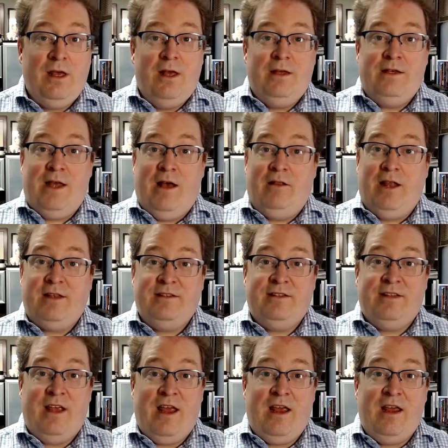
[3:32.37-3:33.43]
Now, let's
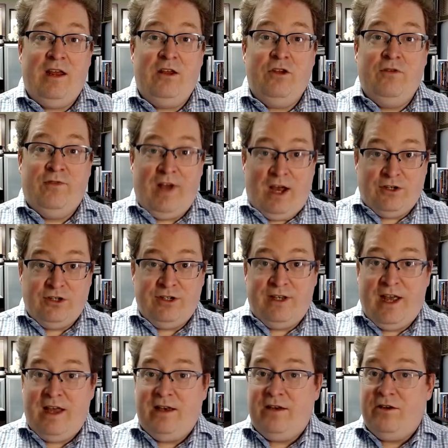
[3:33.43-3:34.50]
say you've got your
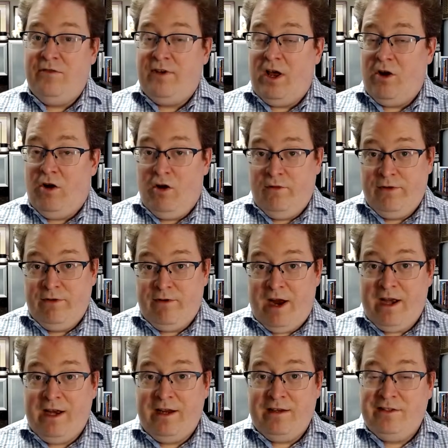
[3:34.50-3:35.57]
debt, you've got all of your
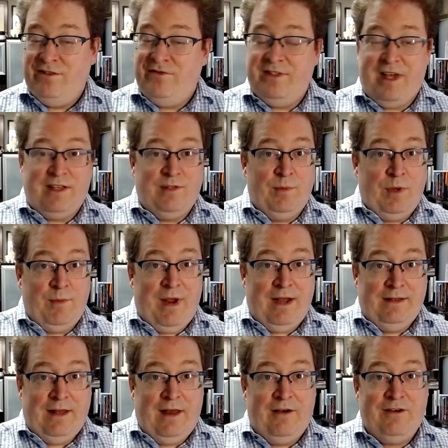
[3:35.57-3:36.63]
writings, you've sent some demand
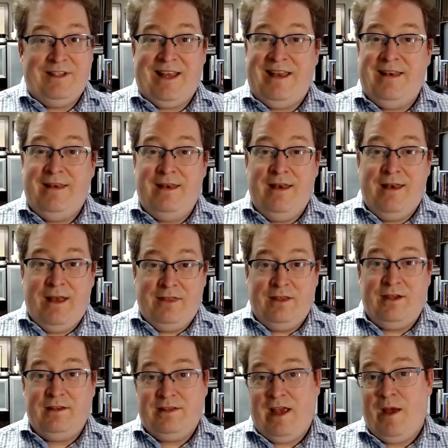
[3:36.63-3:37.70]
letters, and nothing
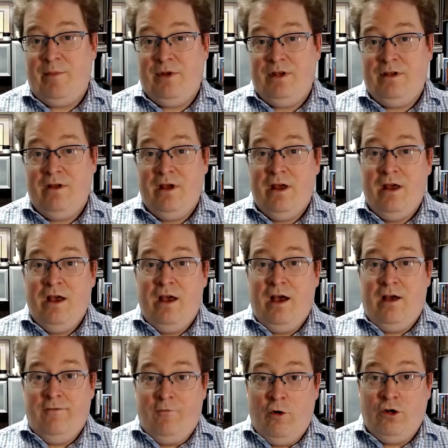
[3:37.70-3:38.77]
has happened.
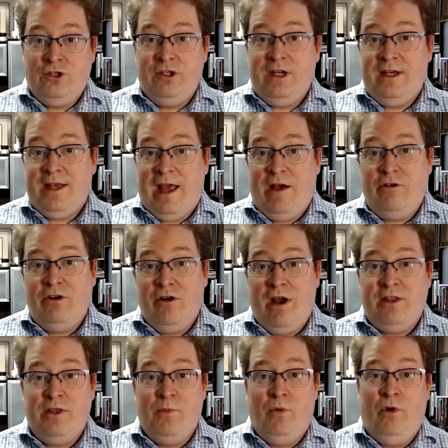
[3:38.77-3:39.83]
Unfortunately, now you're at
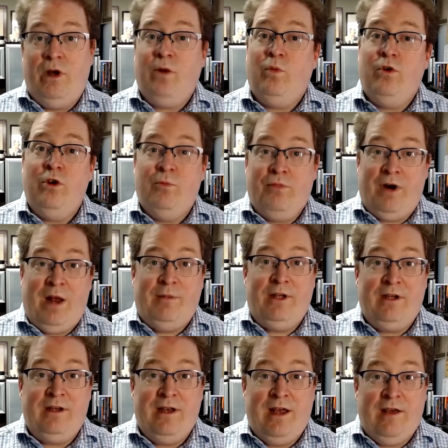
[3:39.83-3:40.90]
the point where you're probably
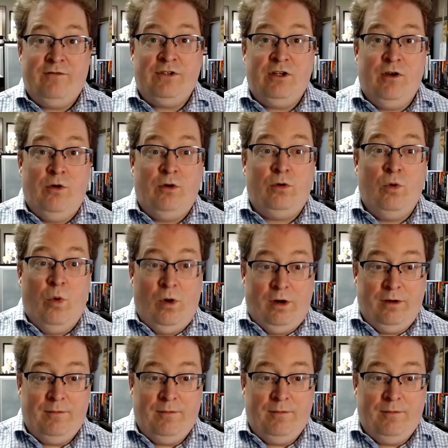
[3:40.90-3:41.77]
going to have to go to court.